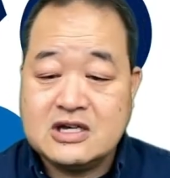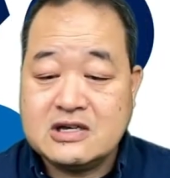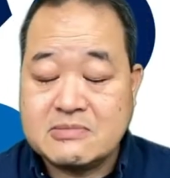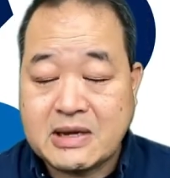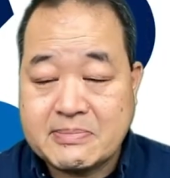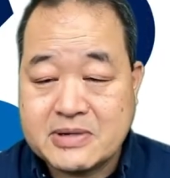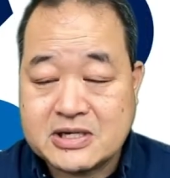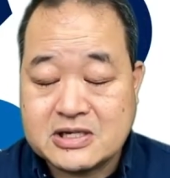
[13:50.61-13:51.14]
Am
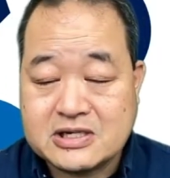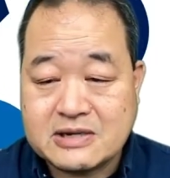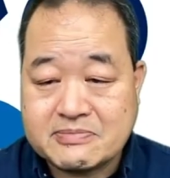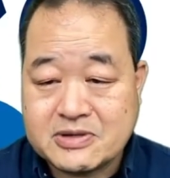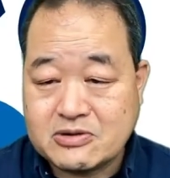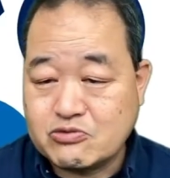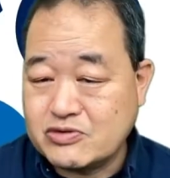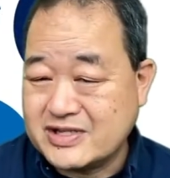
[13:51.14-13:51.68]
I picking up
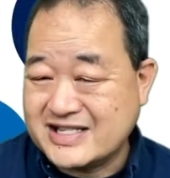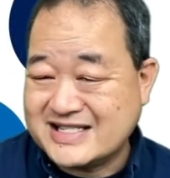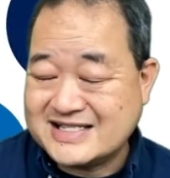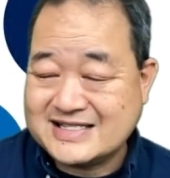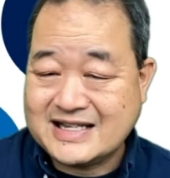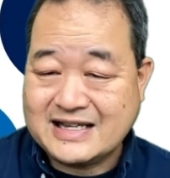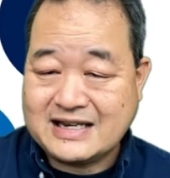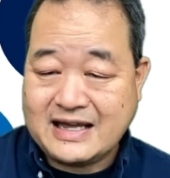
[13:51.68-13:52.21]
they're really
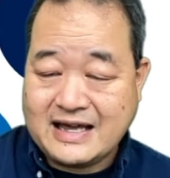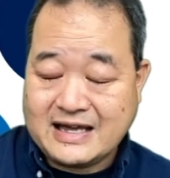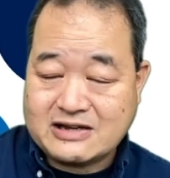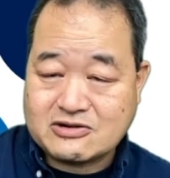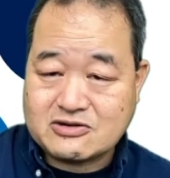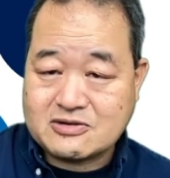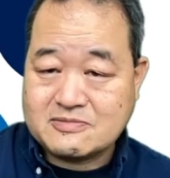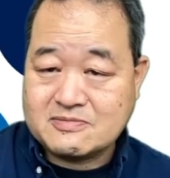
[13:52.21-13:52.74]
saying
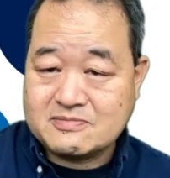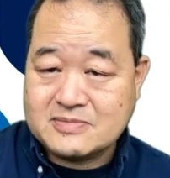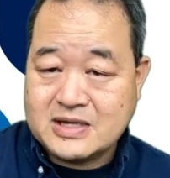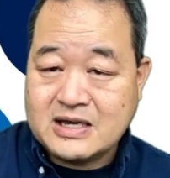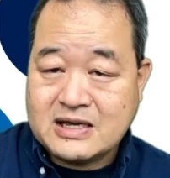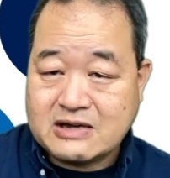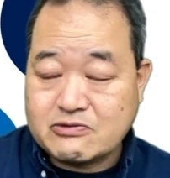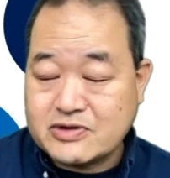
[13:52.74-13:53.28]
anger?
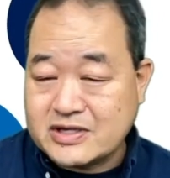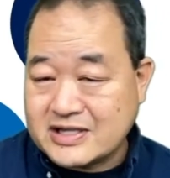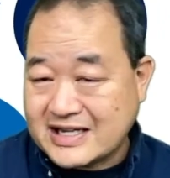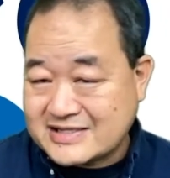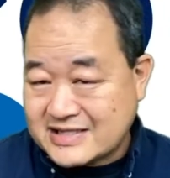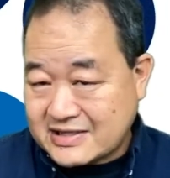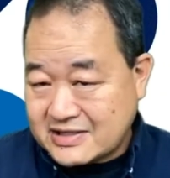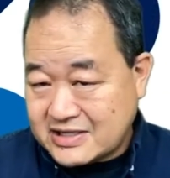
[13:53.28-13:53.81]
And
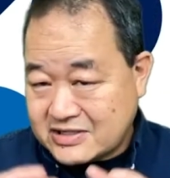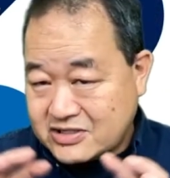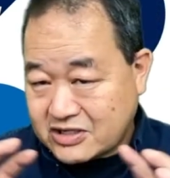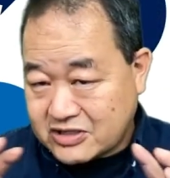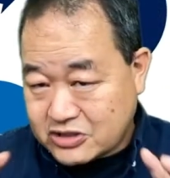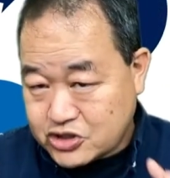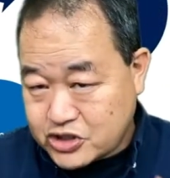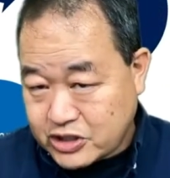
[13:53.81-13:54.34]
realize that these are
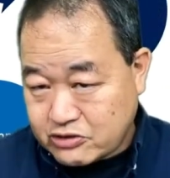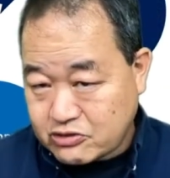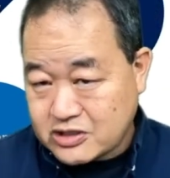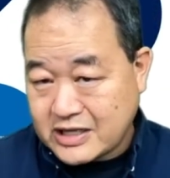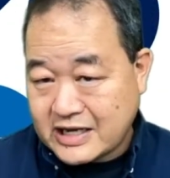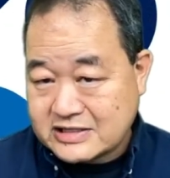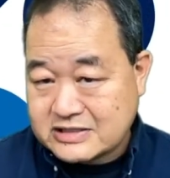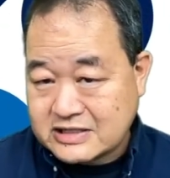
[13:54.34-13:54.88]
the general
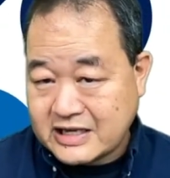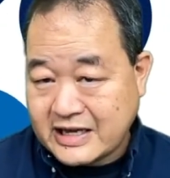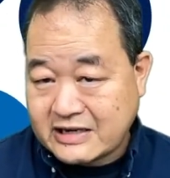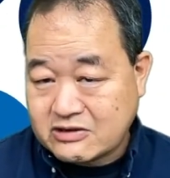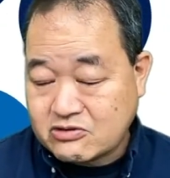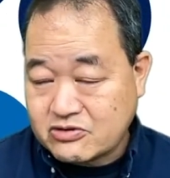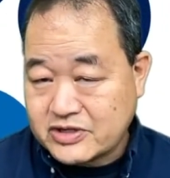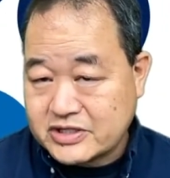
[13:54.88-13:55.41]
class
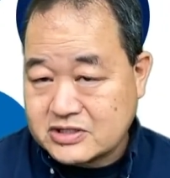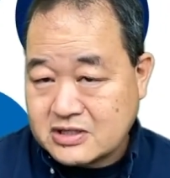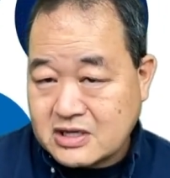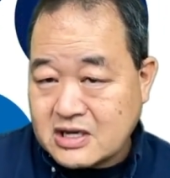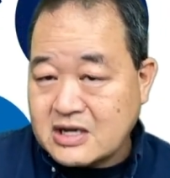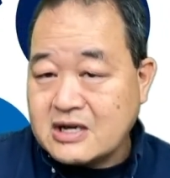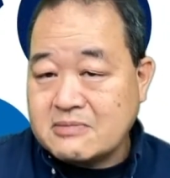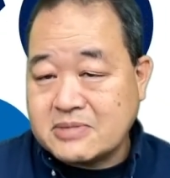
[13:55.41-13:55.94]
categories,
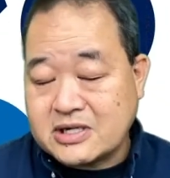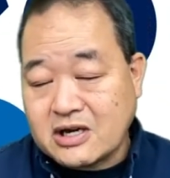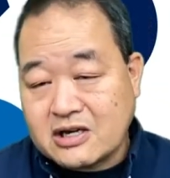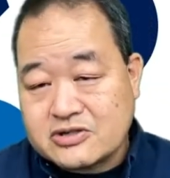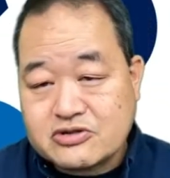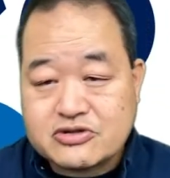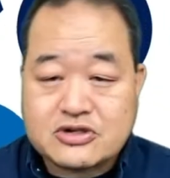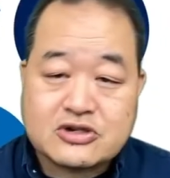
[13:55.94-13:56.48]
but
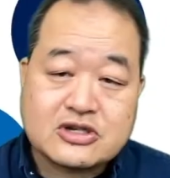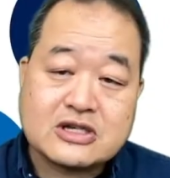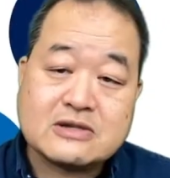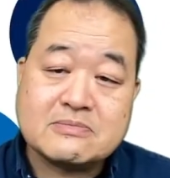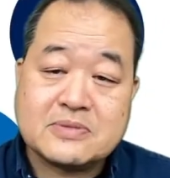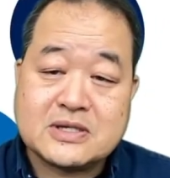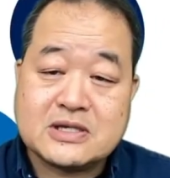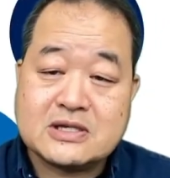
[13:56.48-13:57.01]
also there
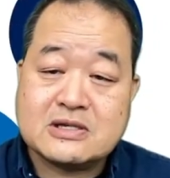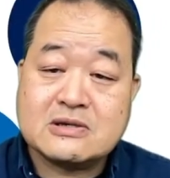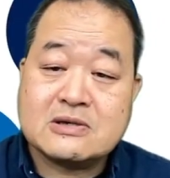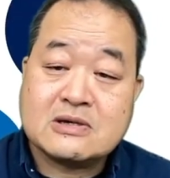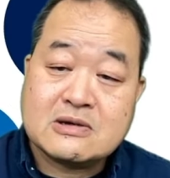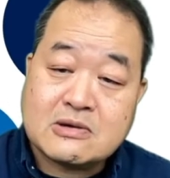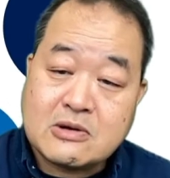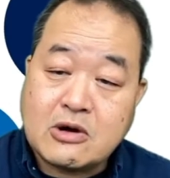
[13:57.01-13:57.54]
can
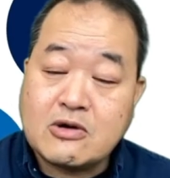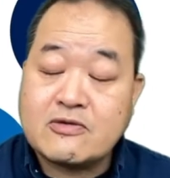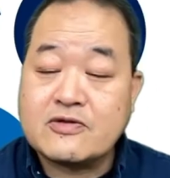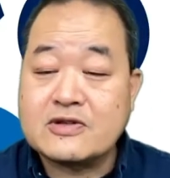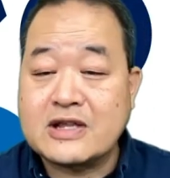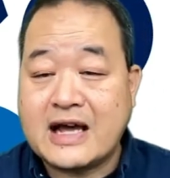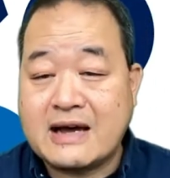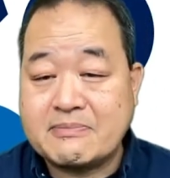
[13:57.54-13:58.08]
be
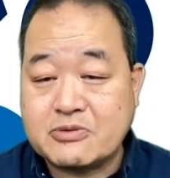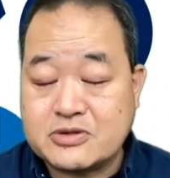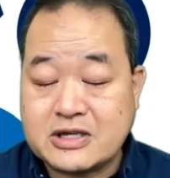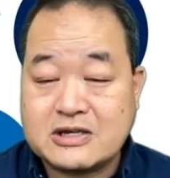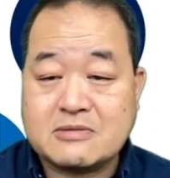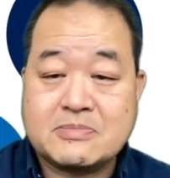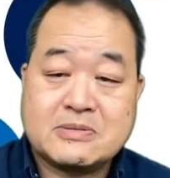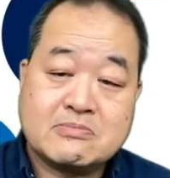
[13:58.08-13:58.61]
overlap, or there
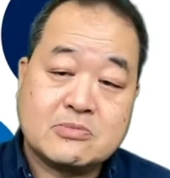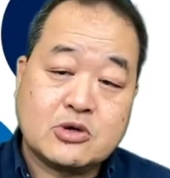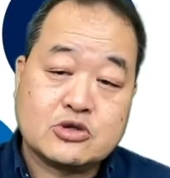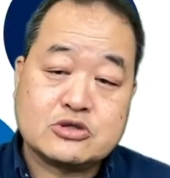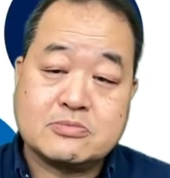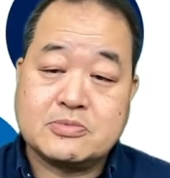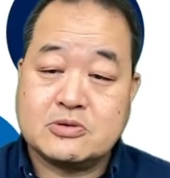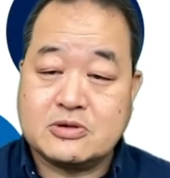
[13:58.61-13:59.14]
could be
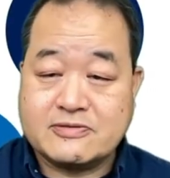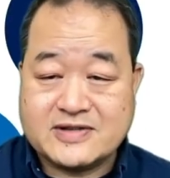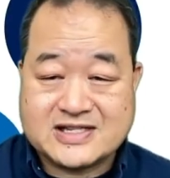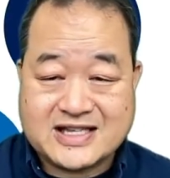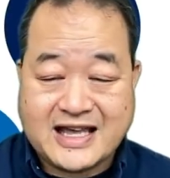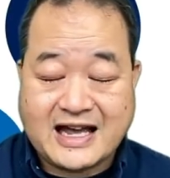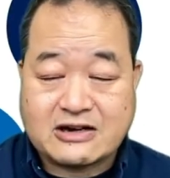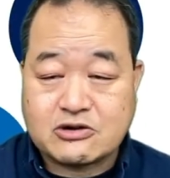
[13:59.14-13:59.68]
multiple of these
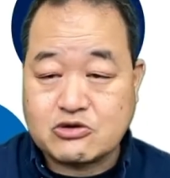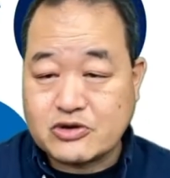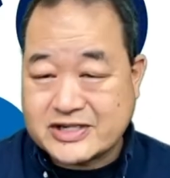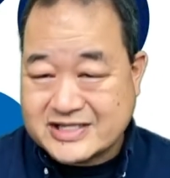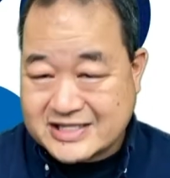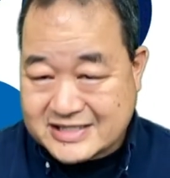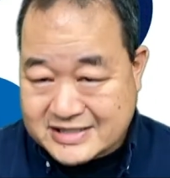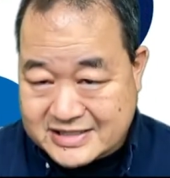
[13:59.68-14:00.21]

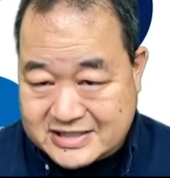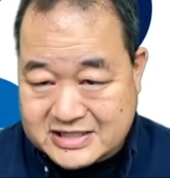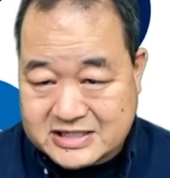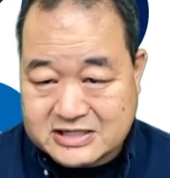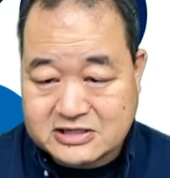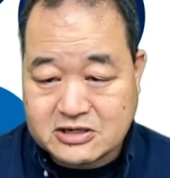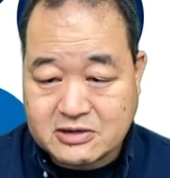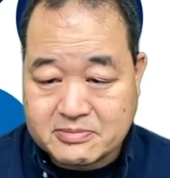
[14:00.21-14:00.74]
categories
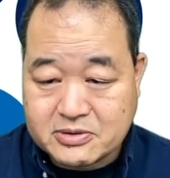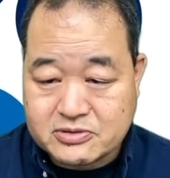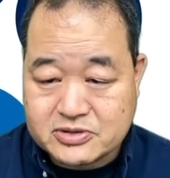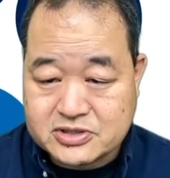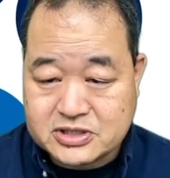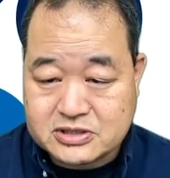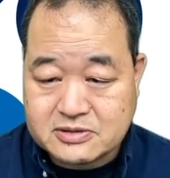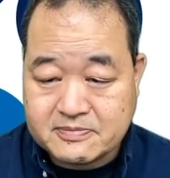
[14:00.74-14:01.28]
existing in our
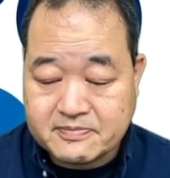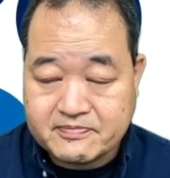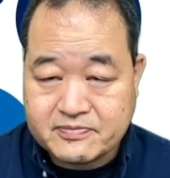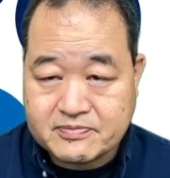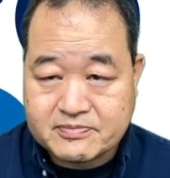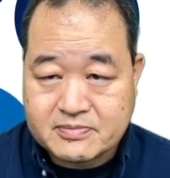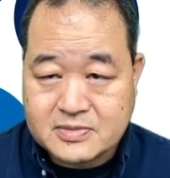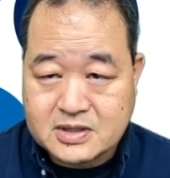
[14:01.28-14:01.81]
person.
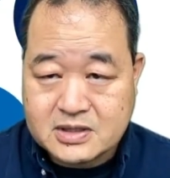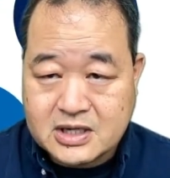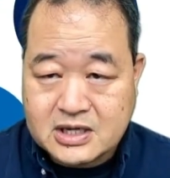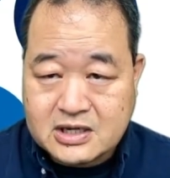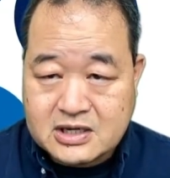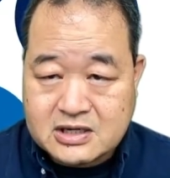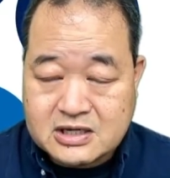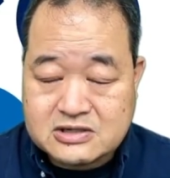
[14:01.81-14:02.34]

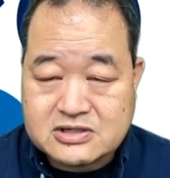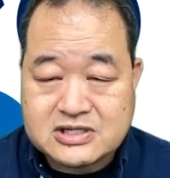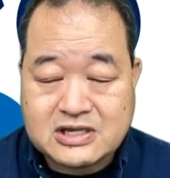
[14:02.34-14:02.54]
And you